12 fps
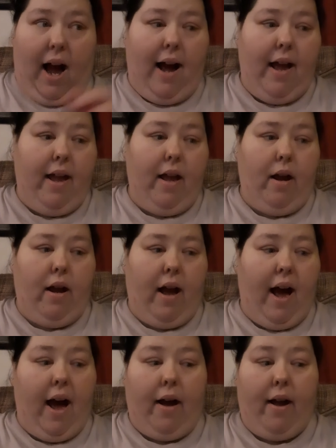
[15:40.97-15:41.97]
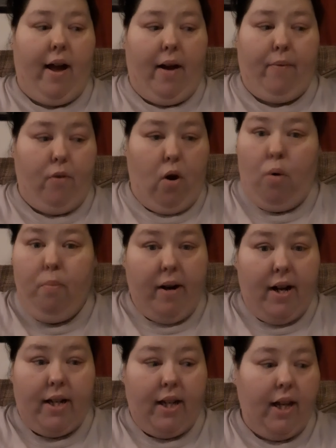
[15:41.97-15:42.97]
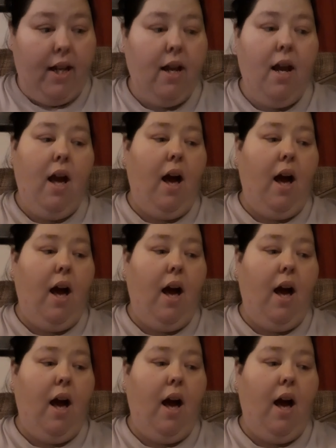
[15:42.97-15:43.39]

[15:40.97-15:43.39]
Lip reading: I have no money.